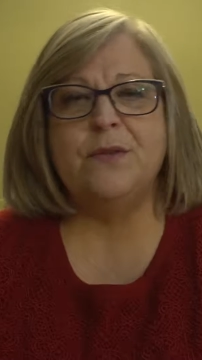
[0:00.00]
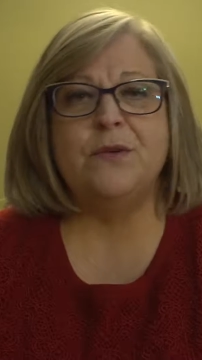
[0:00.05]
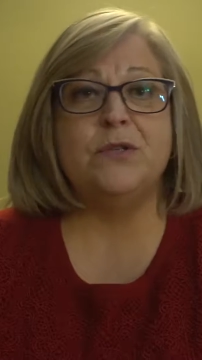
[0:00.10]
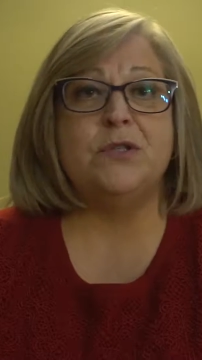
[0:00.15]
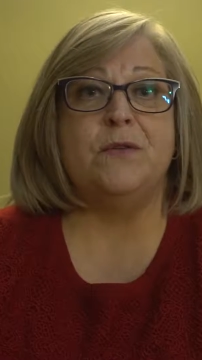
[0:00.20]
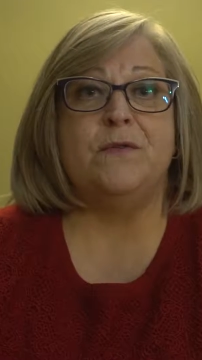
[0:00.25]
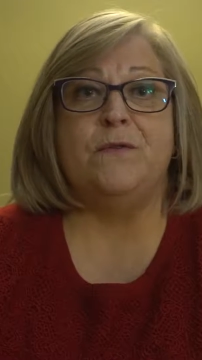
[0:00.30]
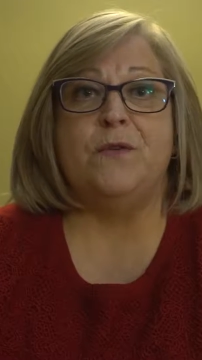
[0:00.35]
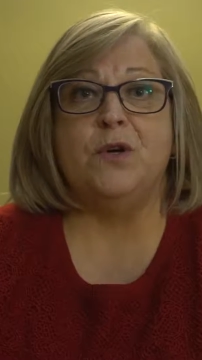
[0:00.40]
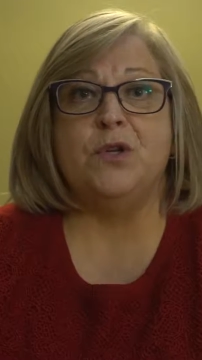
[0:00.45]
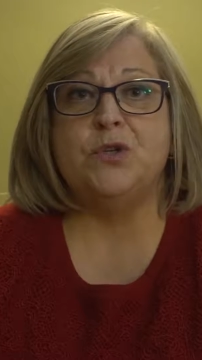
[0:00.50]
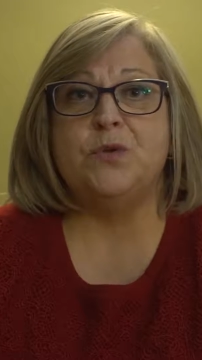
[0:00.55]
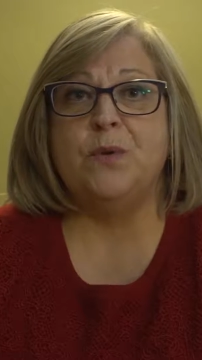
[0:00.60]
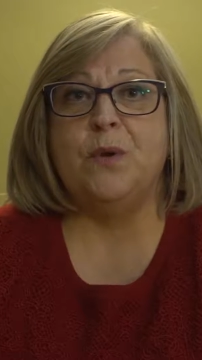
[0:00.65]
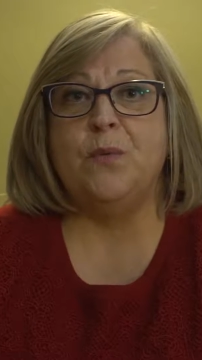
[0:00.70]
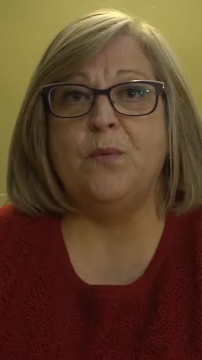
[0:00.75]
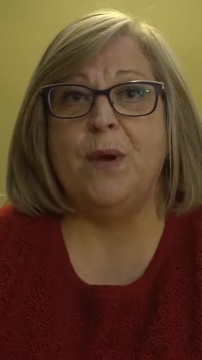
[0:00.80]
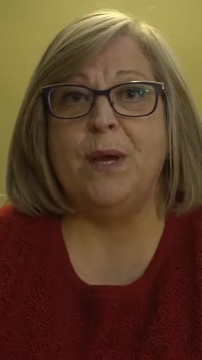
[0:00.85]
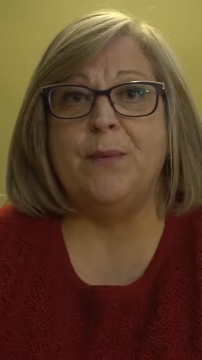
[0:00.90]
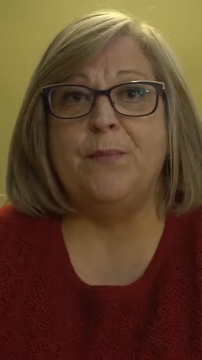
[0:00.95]
there's a
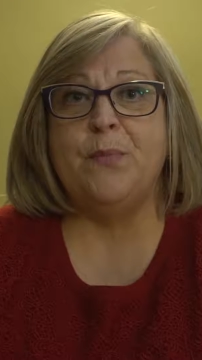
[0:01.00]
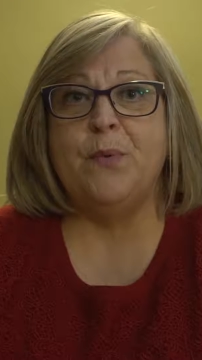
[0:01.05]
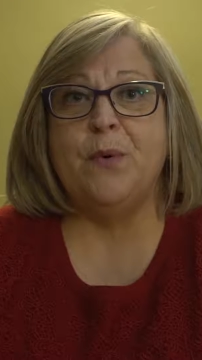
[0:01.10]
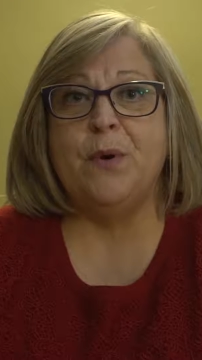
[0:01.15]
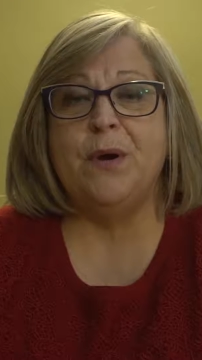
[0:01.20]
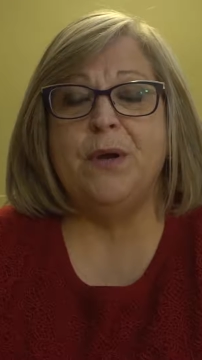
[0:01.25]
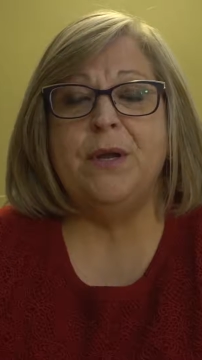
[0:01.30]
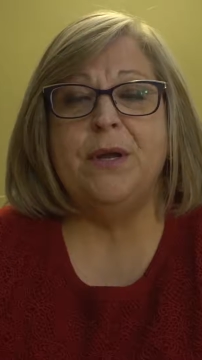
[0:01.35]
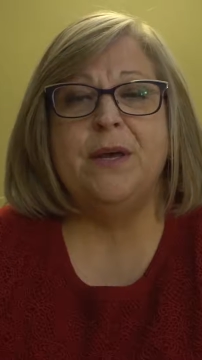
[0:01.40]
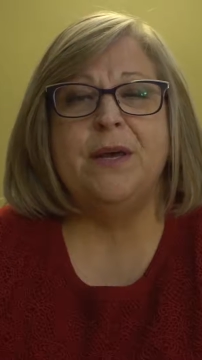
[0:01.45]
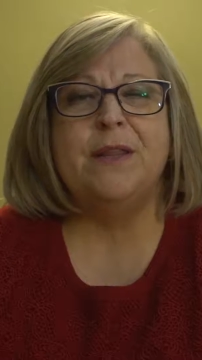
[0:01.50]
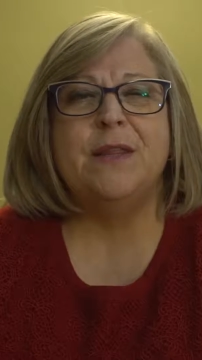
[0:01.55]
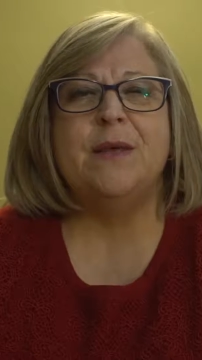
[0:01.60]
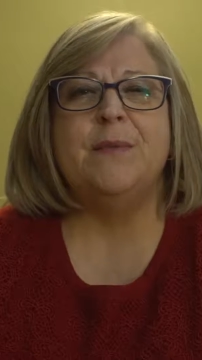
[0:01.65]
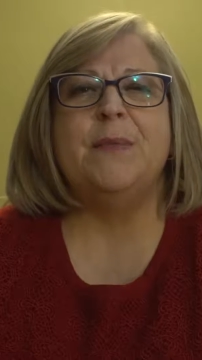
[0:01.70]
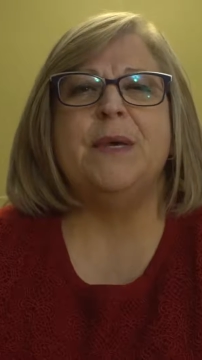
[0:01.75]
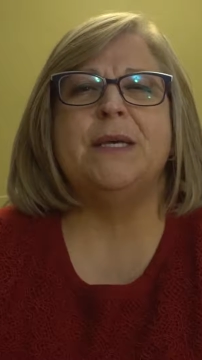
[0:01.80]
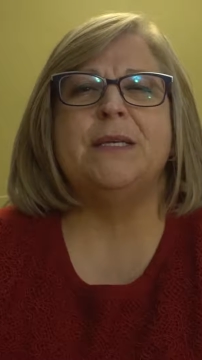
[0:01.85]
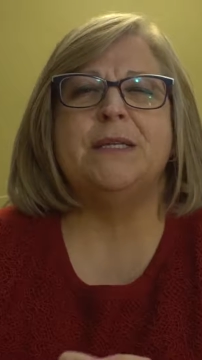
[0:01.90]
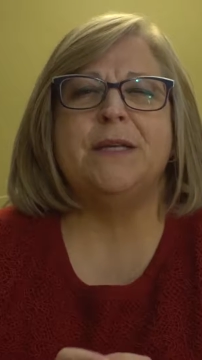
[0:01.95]
virtual whiteboard that
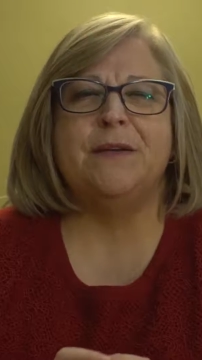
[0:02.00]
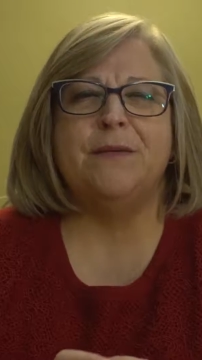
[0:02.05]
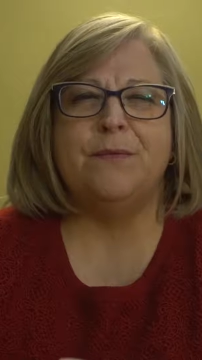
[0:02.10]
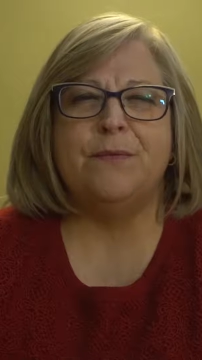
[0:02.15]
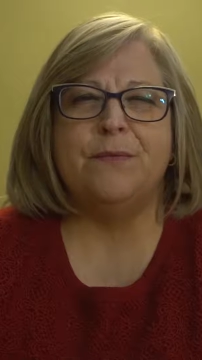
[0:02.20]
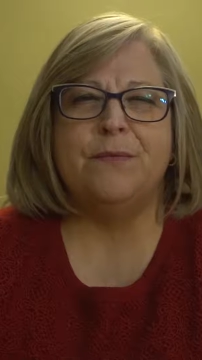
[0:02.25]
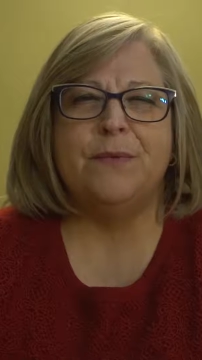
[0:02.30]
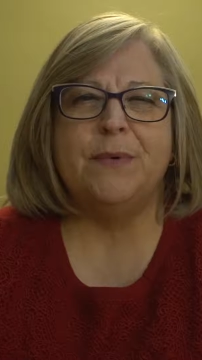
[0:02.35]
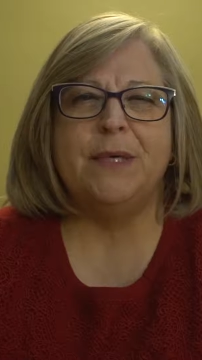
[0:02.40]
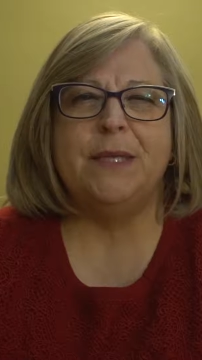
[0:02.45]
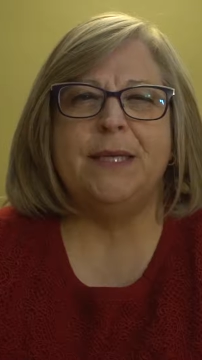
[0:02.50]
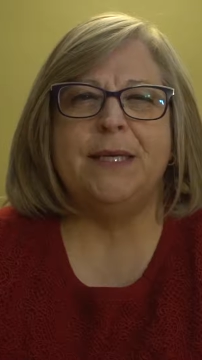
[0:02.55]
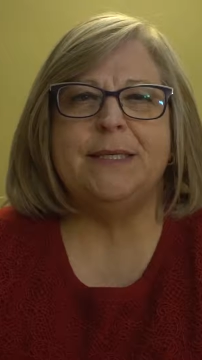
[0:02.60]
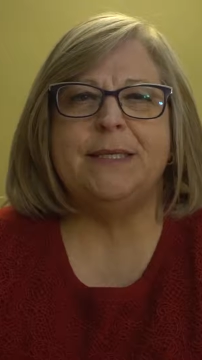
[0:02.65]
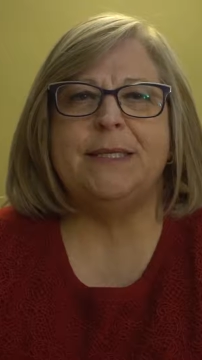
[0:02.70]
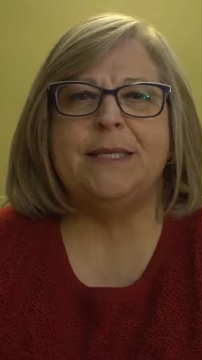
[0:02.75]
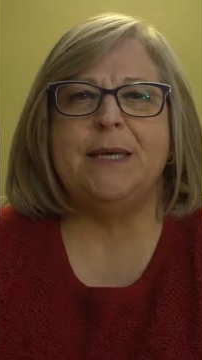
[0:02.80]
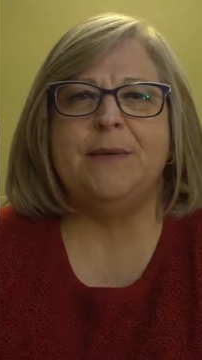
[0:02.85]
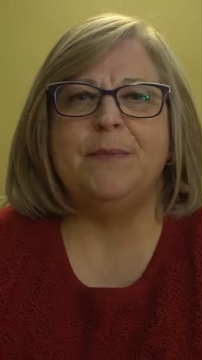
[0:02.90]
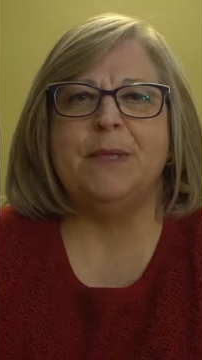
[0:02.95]
makes it really
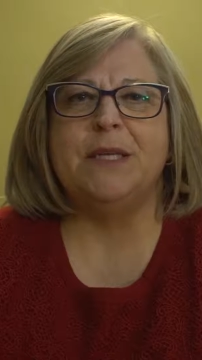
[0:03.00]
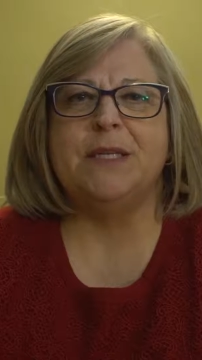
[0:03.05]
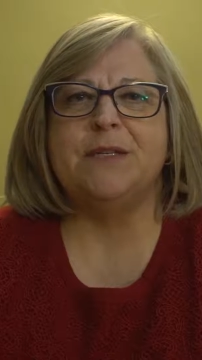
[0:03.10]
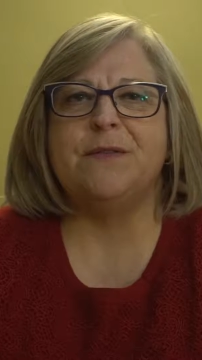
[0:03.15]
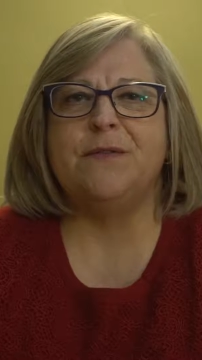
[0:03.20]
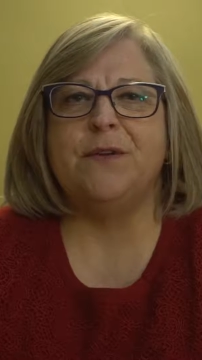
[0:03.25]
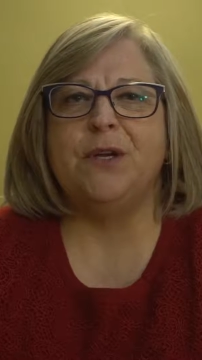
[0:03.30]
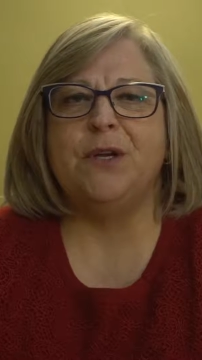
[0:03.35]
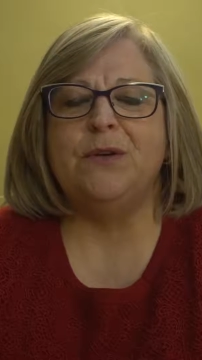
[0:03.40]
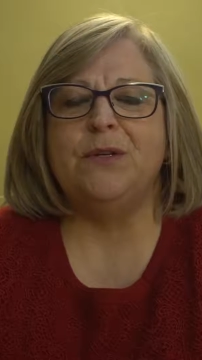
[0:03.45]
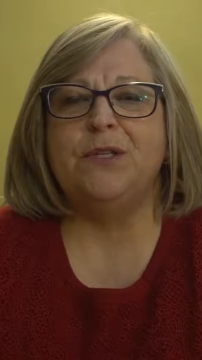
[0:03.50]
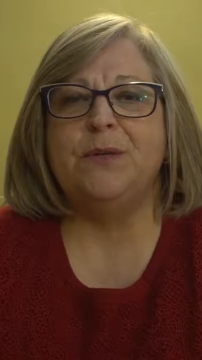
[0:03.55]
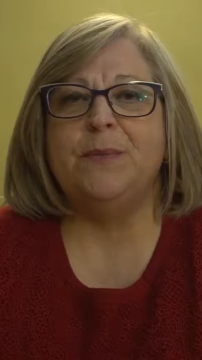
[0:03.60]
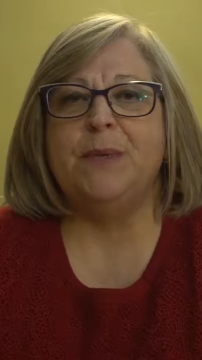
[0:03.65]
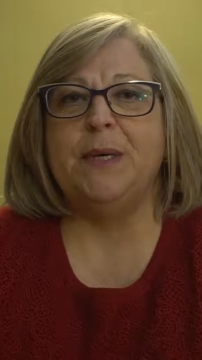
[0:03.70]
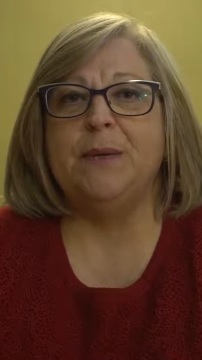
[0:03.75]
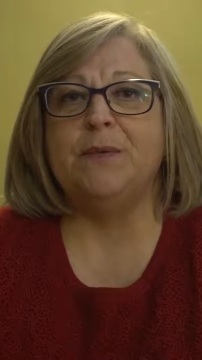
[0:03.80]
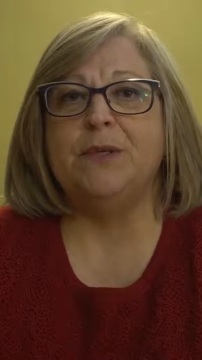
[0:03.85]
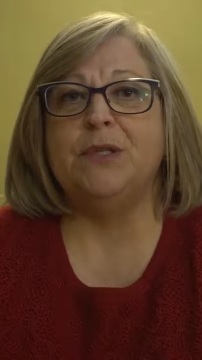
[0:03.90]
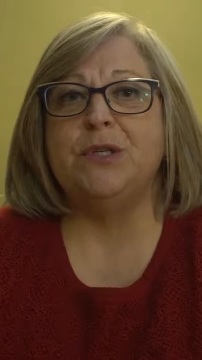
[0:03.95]
seamless for you to
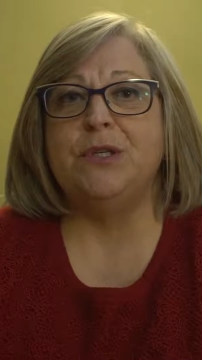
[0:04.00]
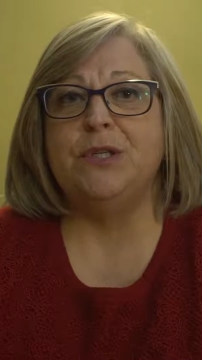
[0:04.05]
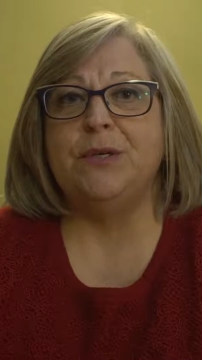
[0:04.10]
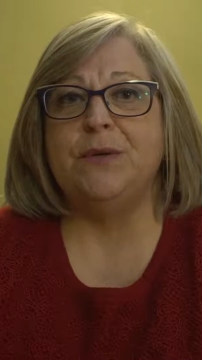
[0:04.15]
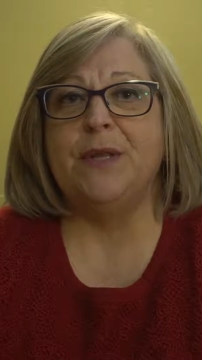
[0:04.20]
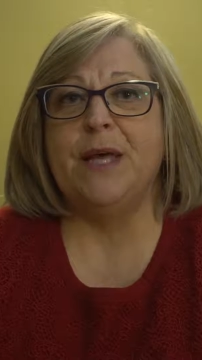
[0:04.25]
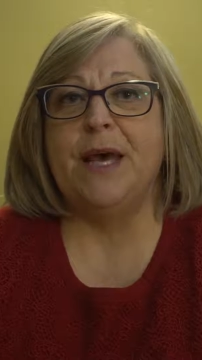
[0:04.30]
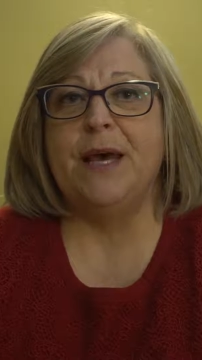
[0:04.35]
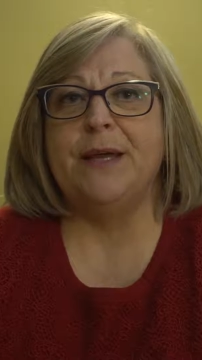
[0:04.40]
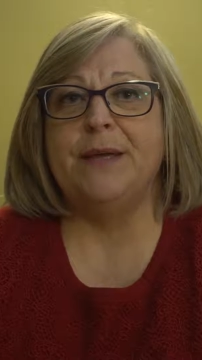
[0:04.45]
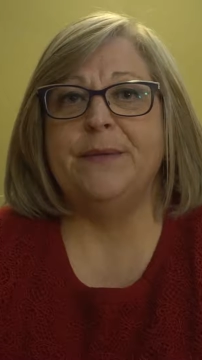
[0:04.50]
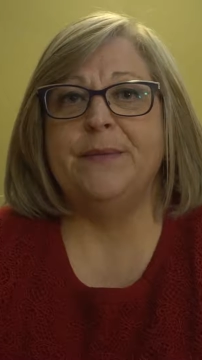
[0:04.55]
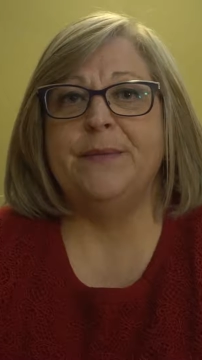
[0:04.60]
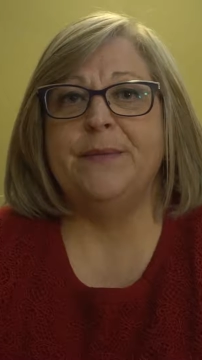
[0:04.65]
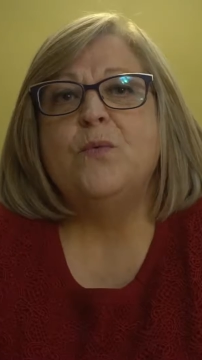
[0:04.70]
be able to do that.